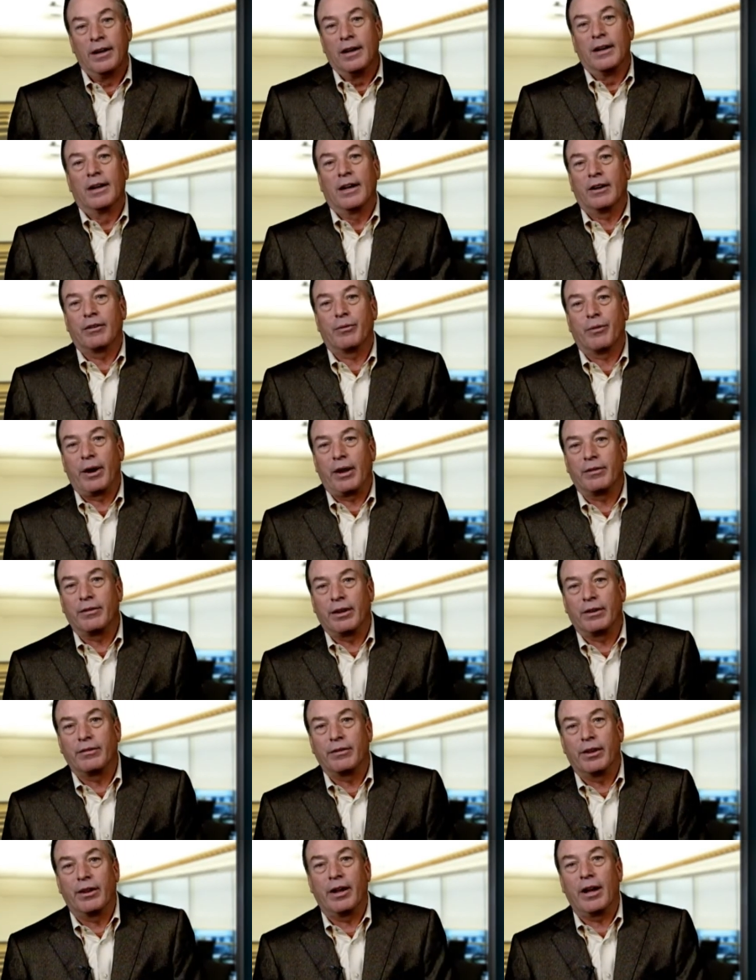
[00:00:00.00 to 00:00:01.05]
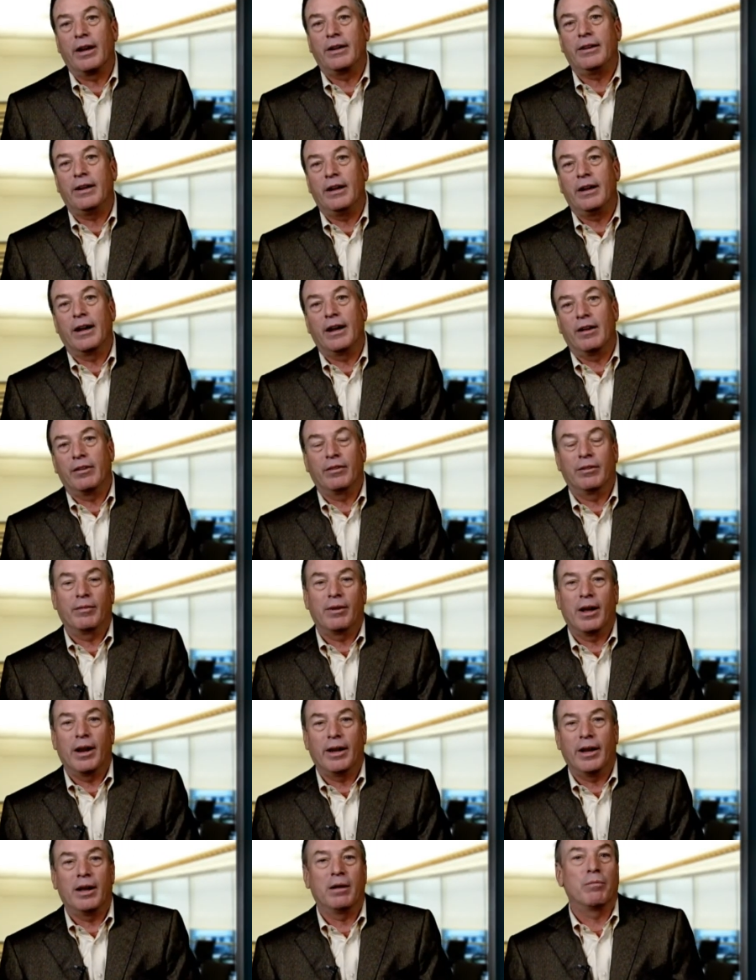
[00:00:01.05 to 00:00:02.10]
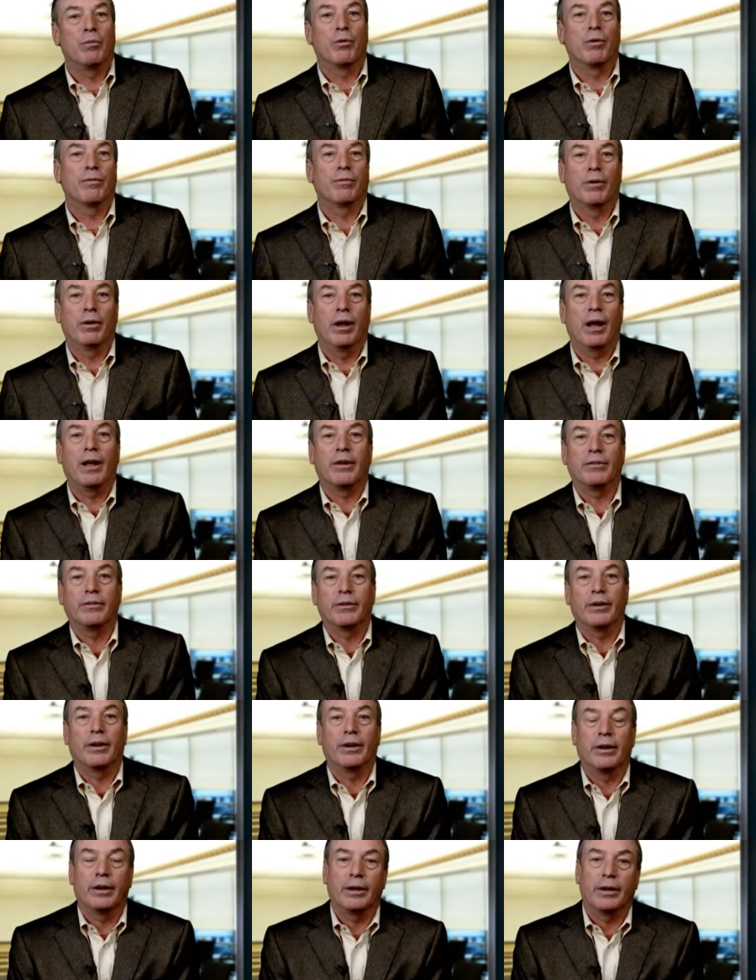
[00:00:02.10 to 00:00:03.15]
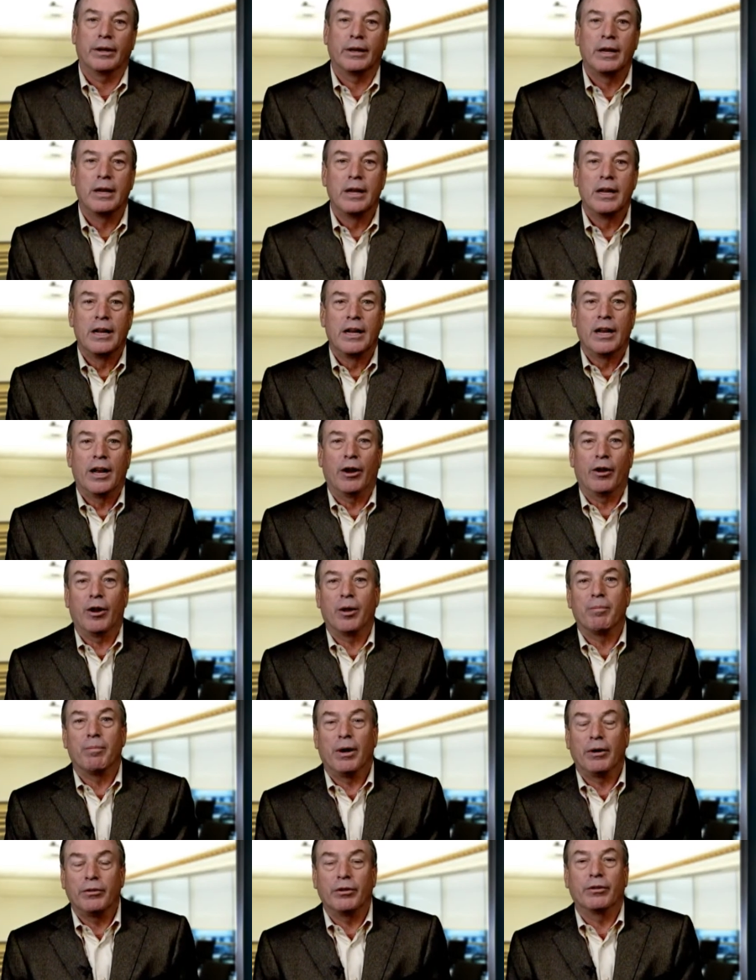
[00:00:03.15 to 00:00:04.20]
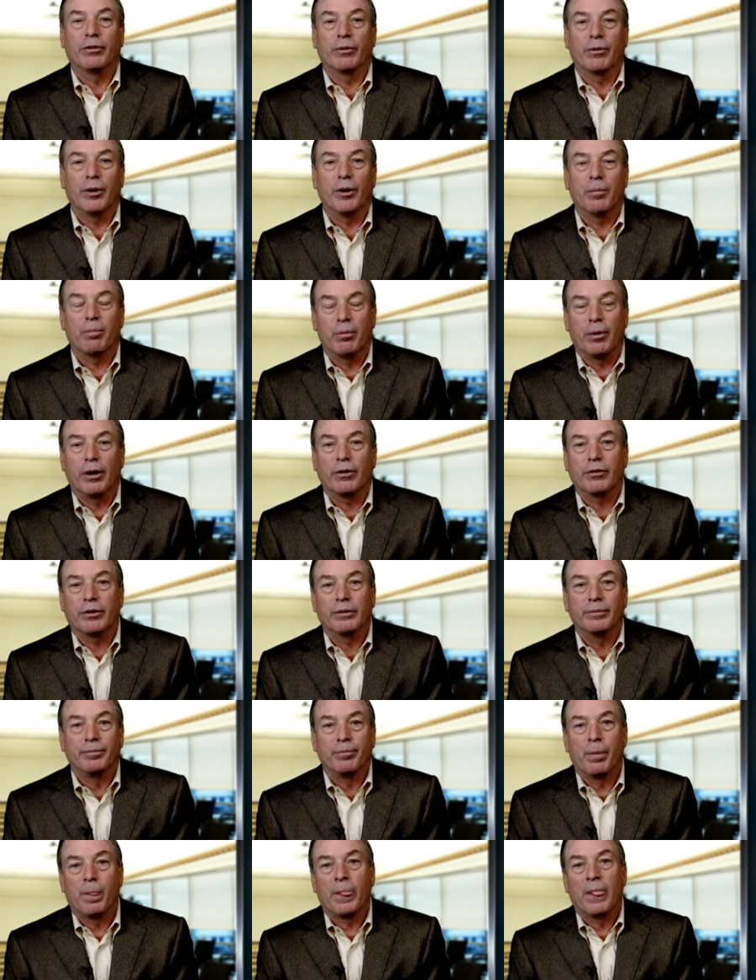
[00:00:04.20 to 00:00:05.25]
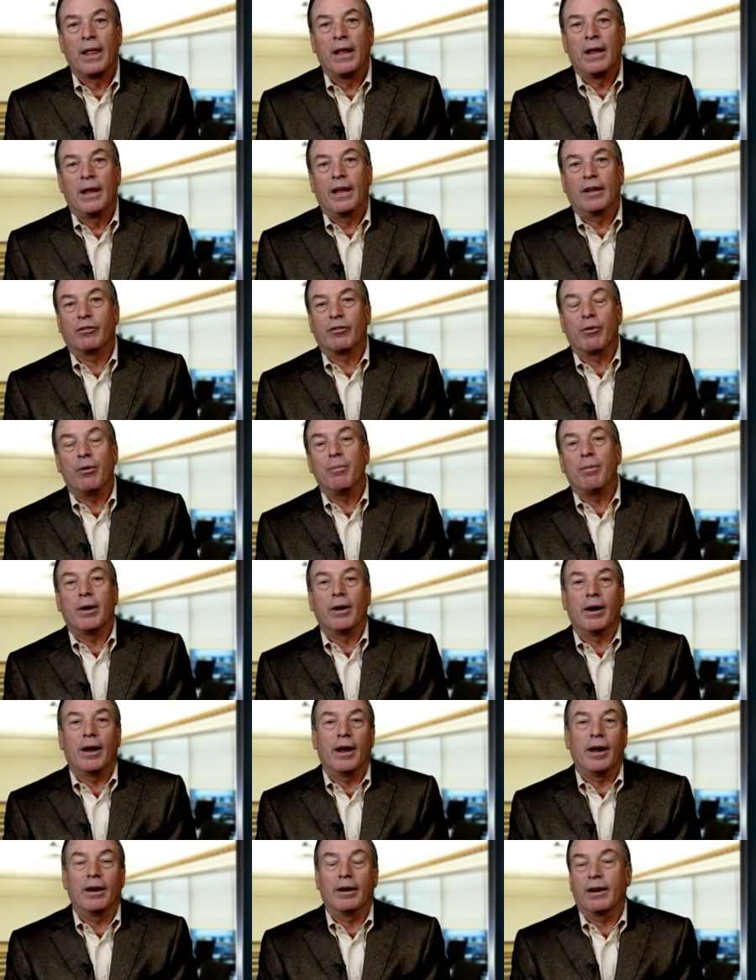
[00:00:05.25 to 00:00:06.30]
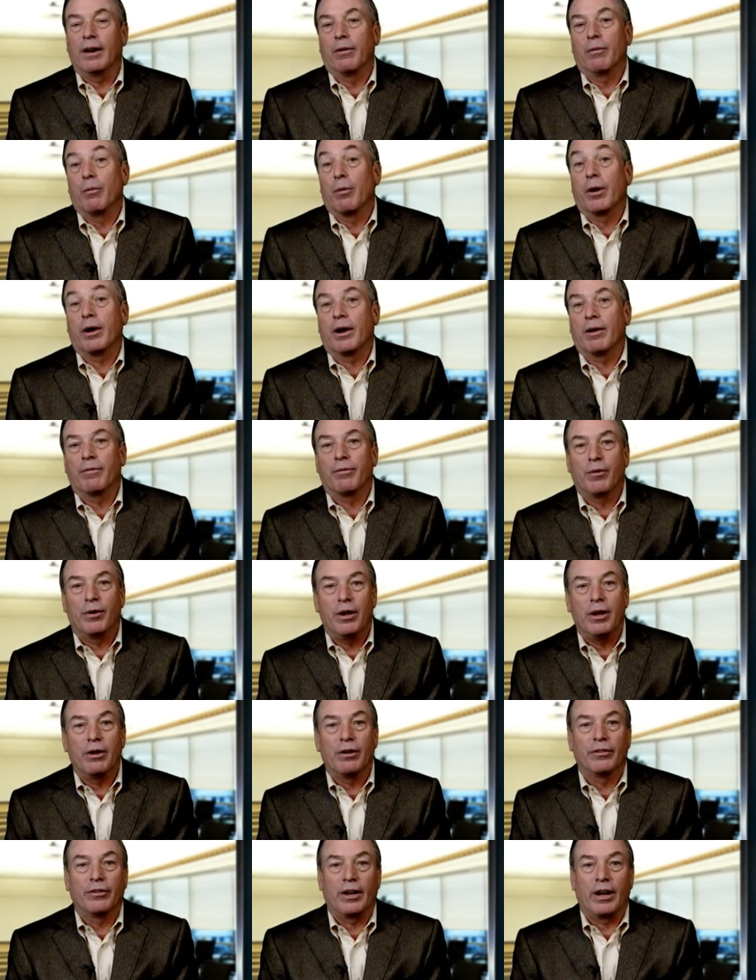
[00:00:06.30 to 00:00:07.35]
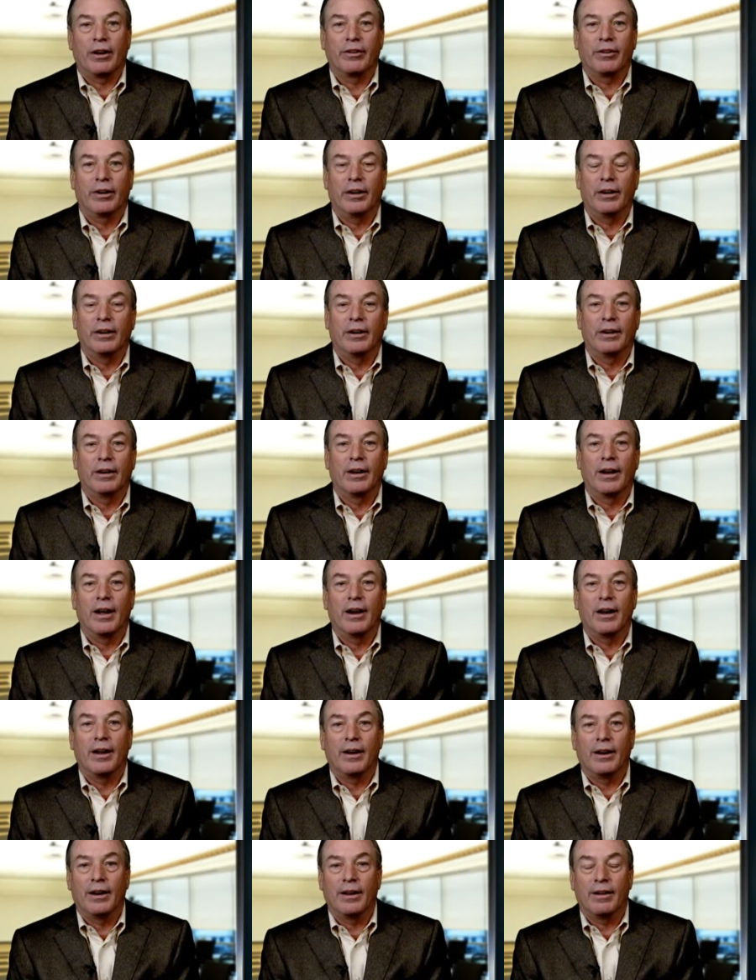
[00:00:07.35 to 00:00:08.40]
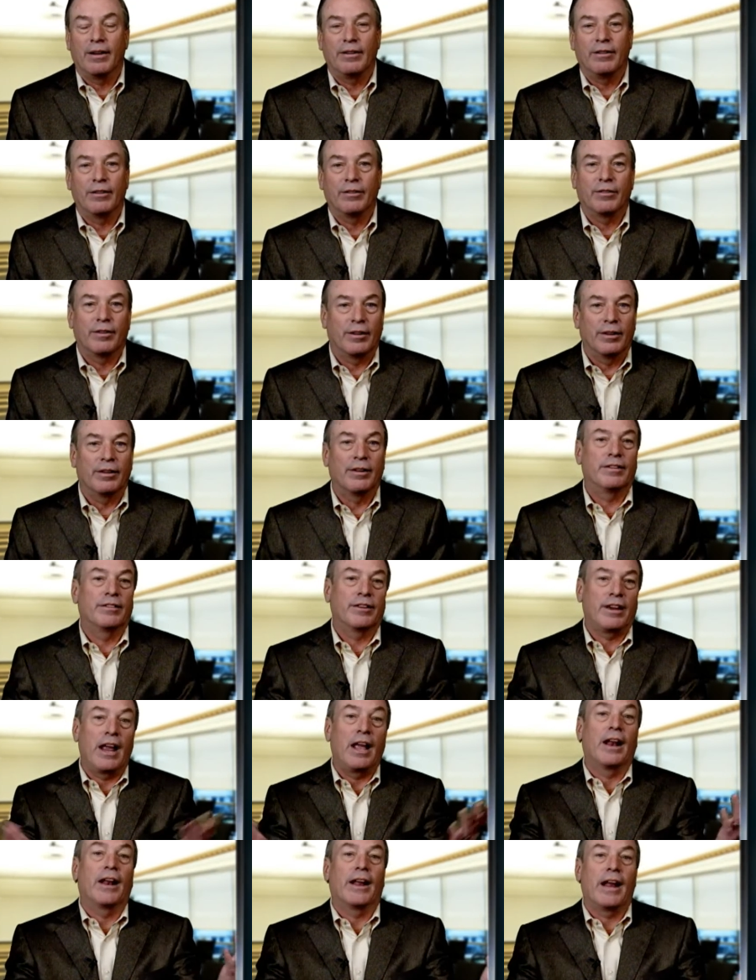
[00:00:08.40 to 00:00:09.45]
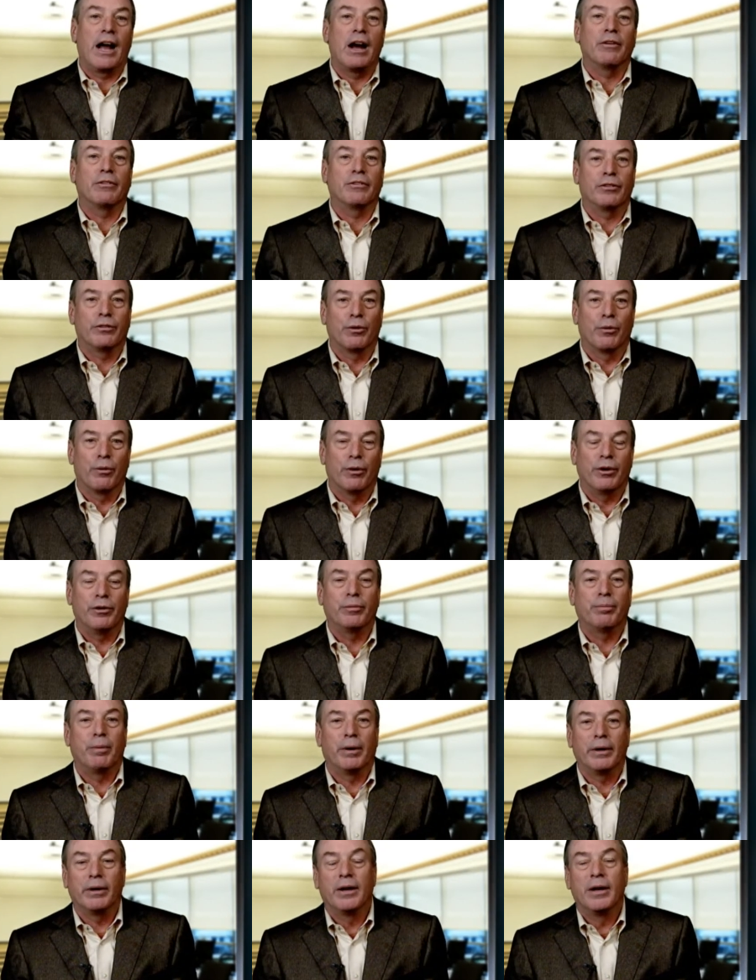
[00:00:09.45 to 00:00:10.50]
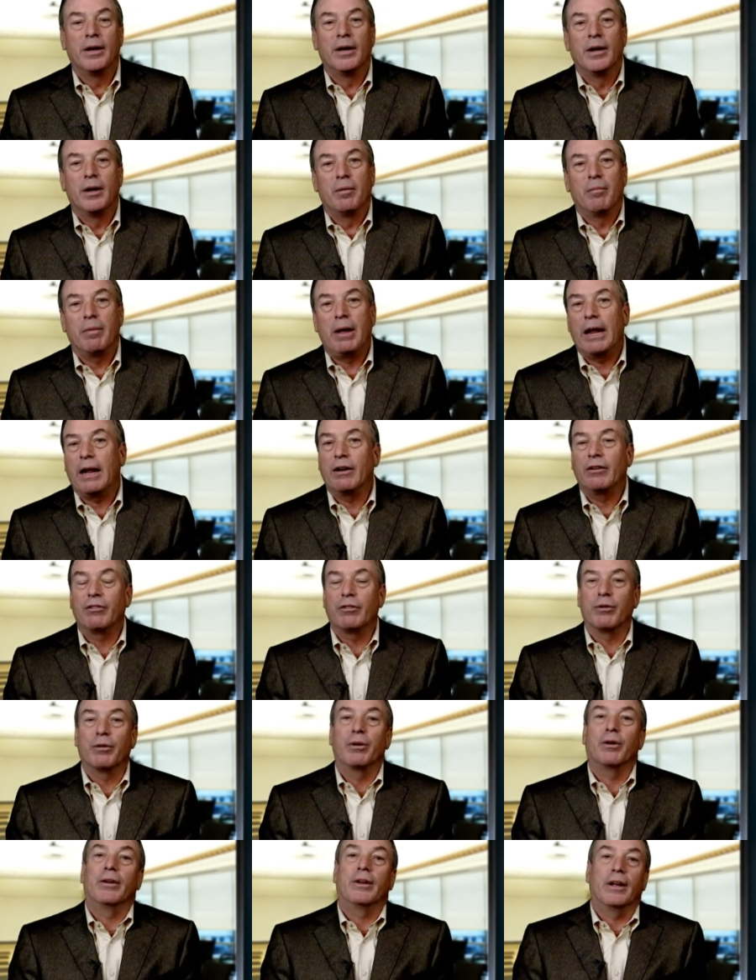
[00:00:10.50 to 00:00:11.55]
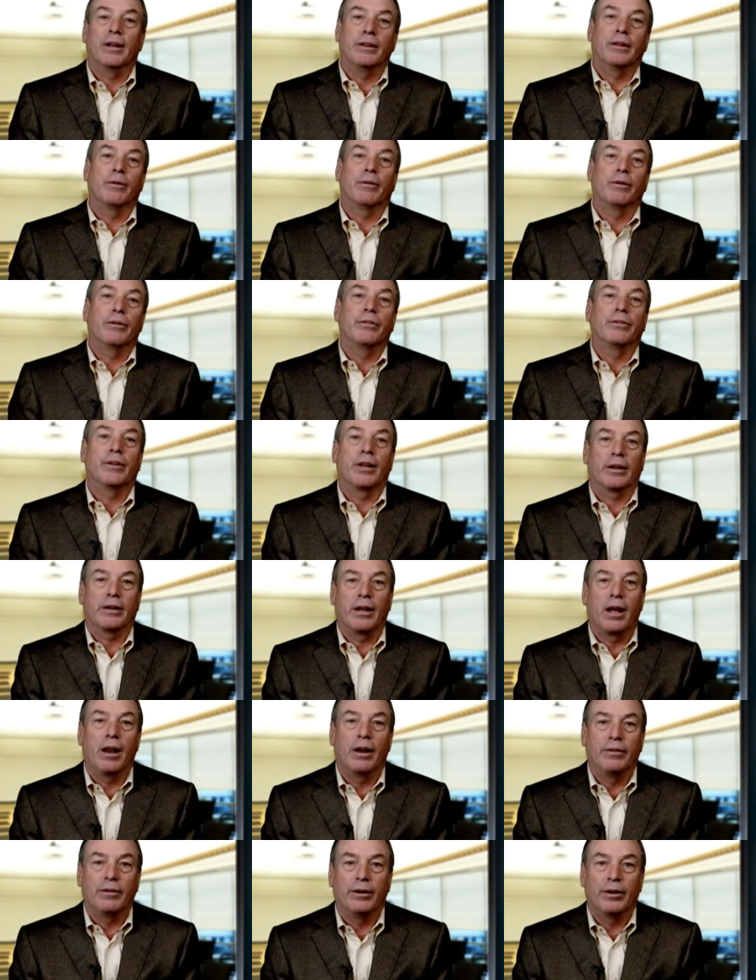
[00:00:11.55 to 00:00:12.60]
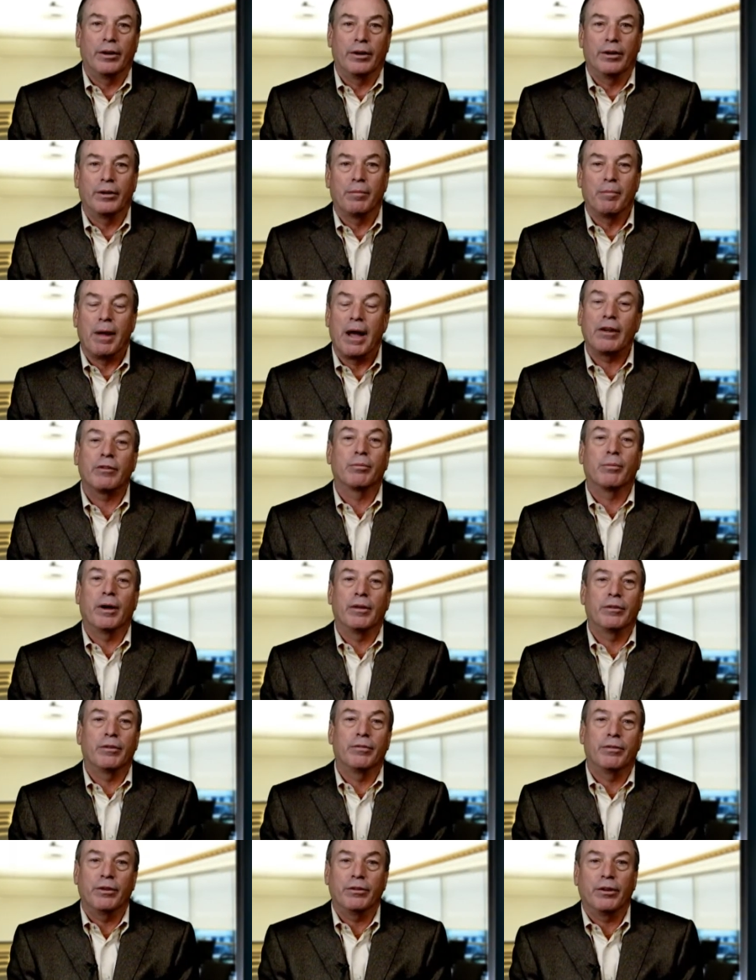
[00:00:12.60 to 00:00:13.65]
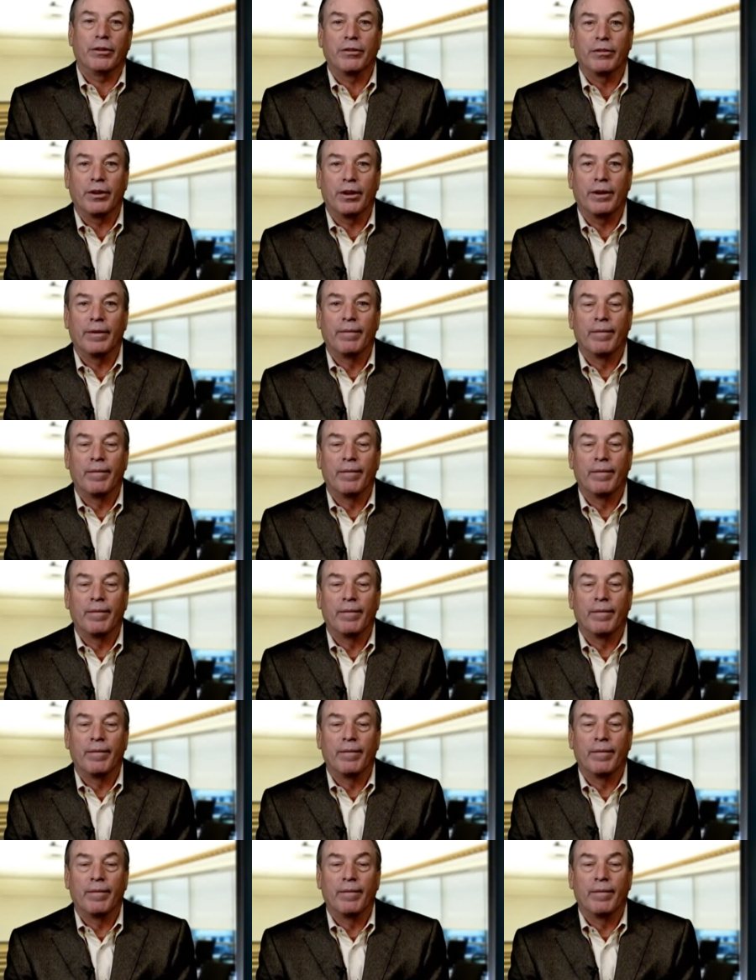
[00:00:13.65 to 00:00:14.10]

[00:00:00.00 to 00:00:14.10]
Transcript: That translates to the IT guys. They've got to get more for less, and their budgets are under pressure. And so we've been working for years, actually, not on just scaling out storage, but making sure that there was technology there to maximize efficiency.